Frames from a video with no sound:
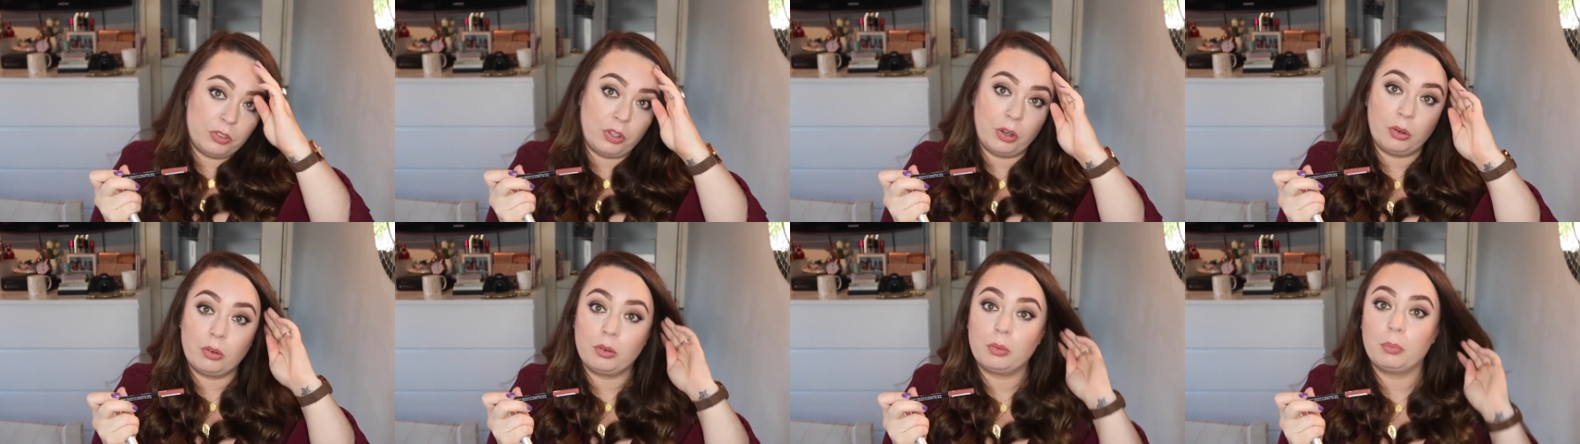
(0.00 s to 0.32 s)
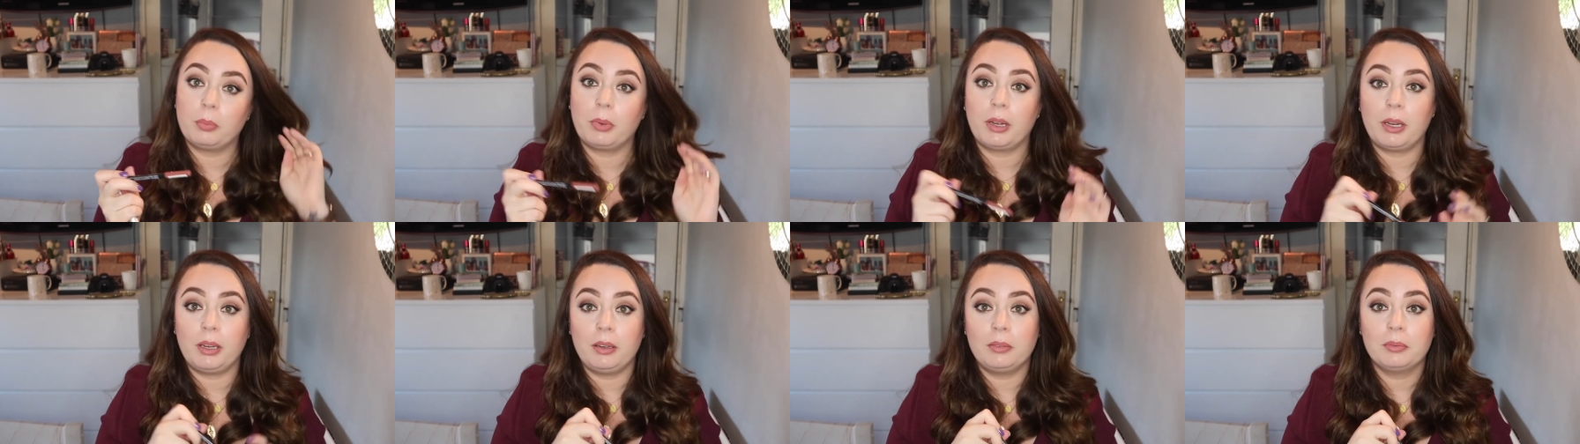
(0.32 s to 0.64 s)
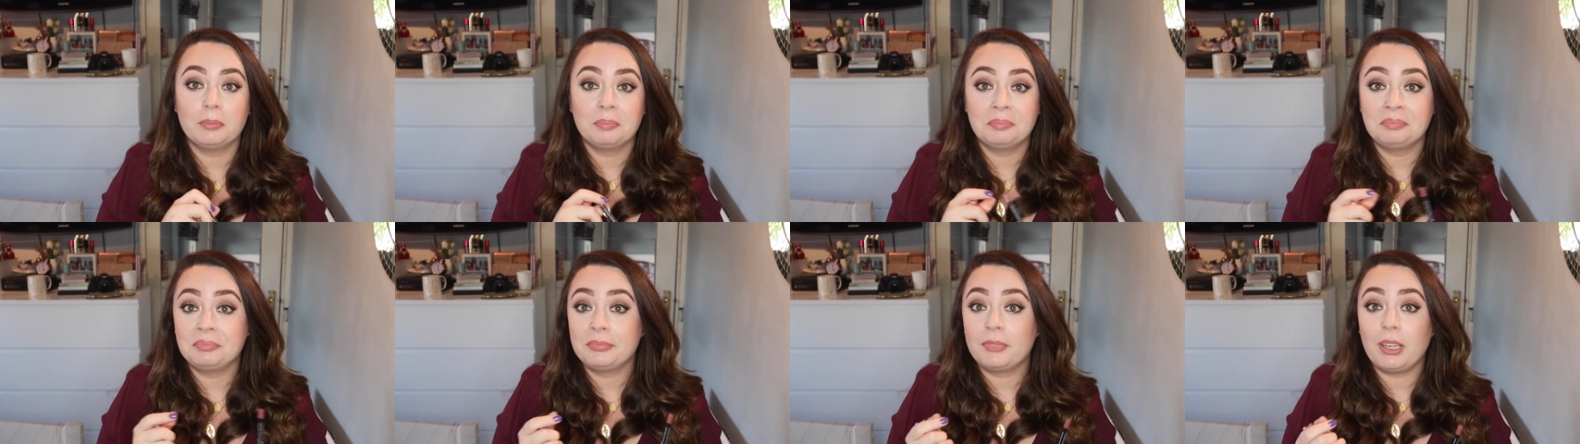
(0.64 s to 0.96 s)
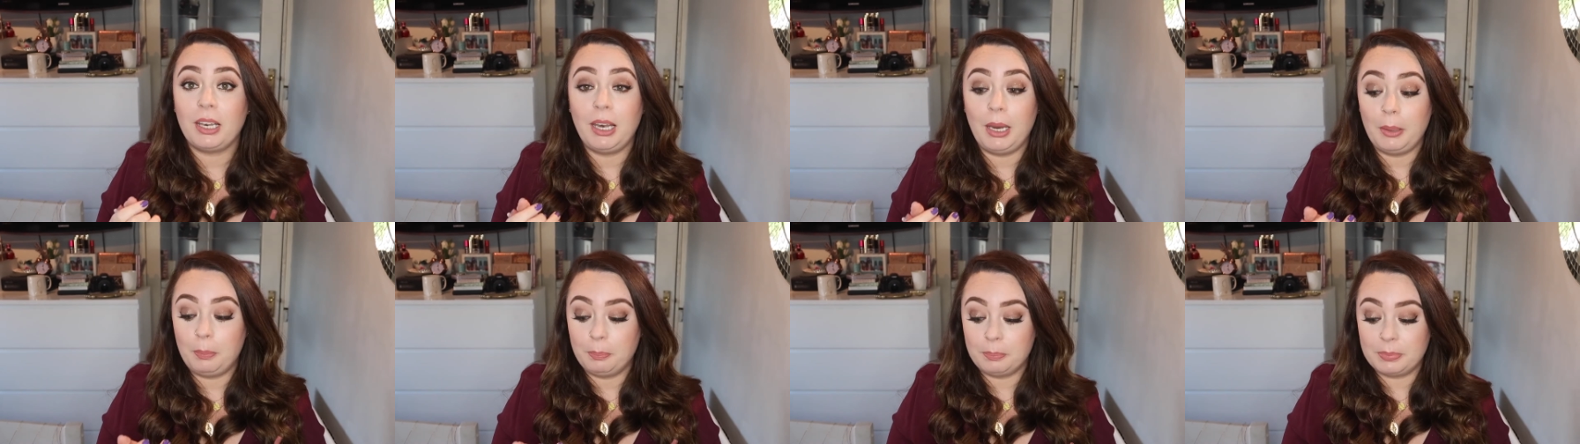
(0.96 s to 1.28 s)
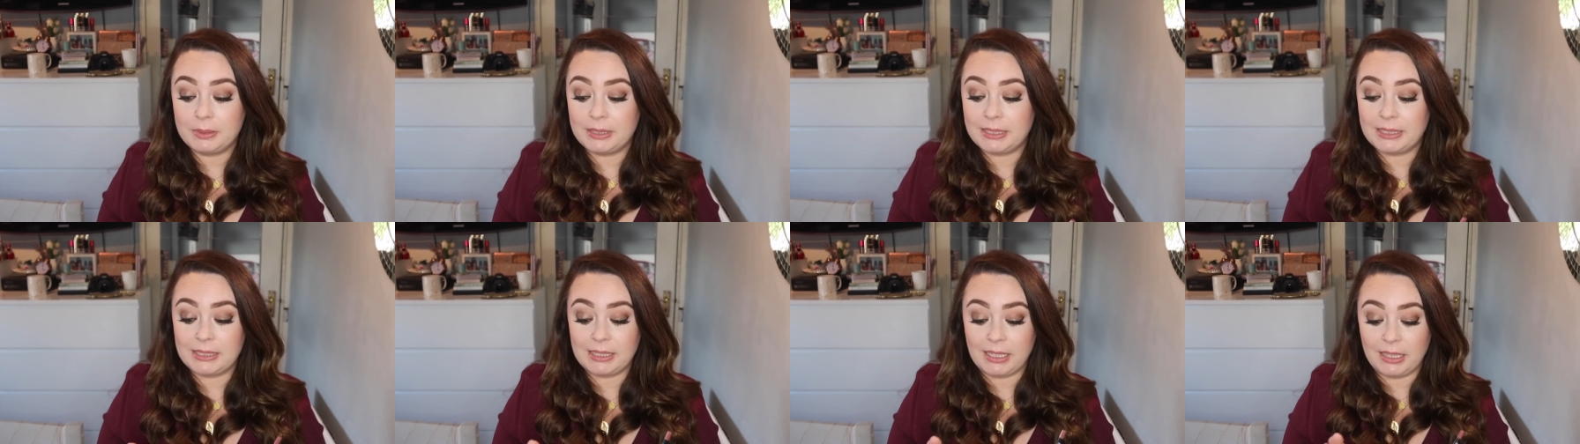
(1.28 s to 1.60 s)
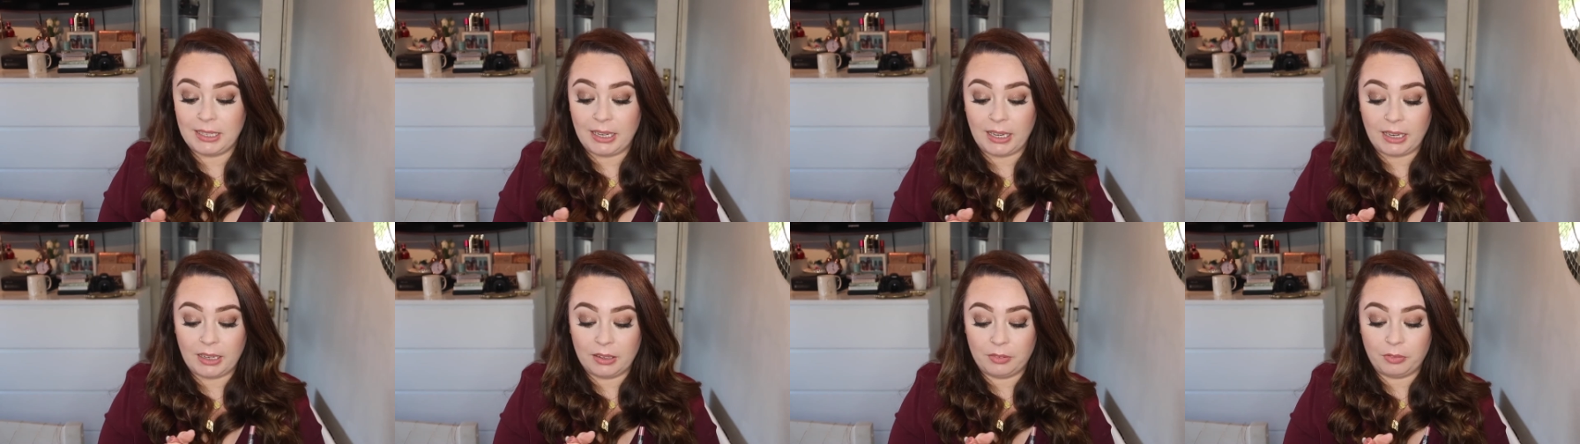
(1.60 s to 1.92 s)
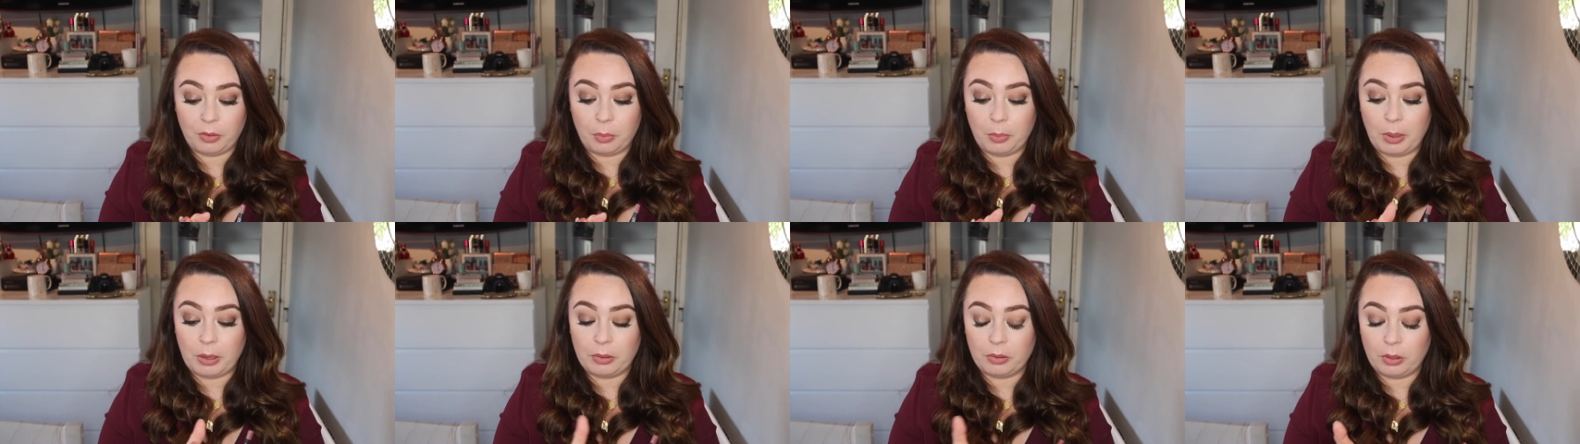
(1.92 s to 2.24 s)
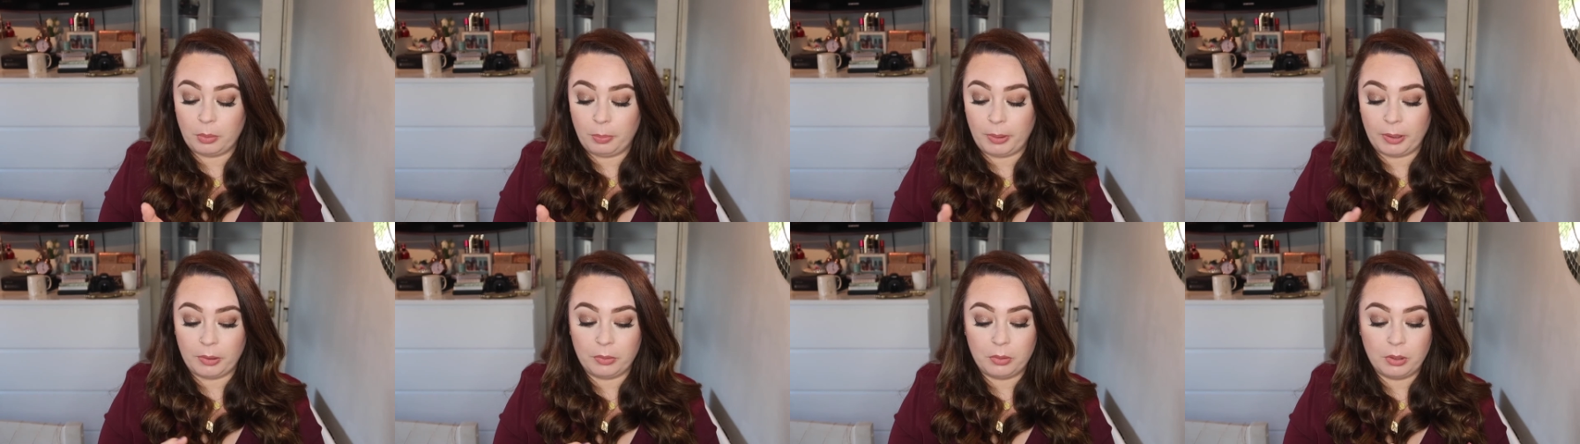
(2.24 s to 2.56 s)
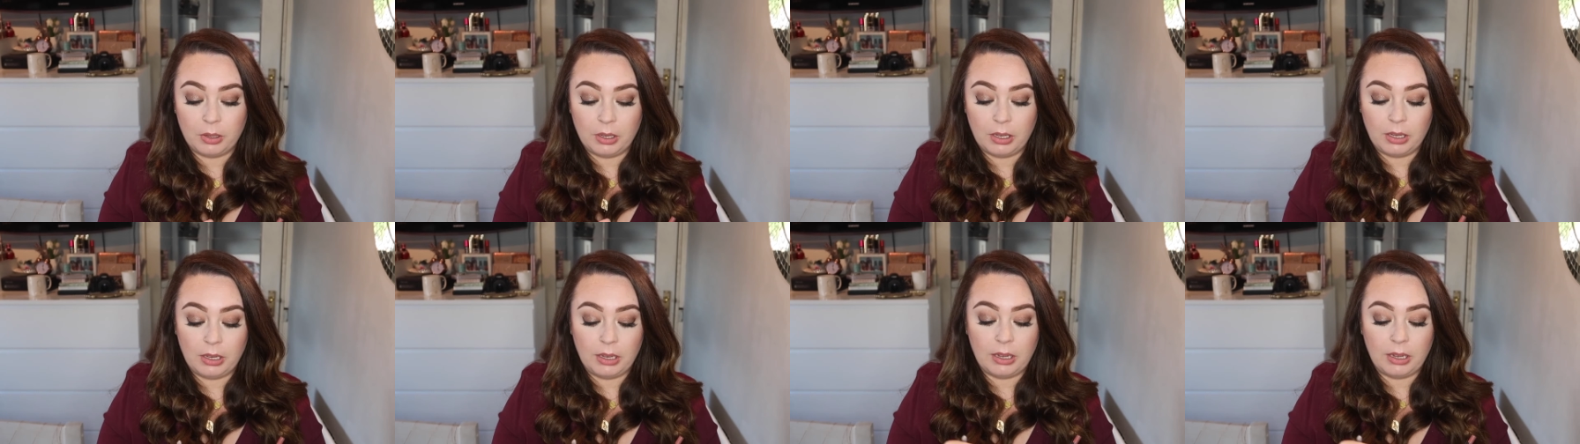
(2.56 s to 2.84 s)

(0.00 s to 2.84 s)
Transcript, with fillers: doing my lips again if I'm out and about.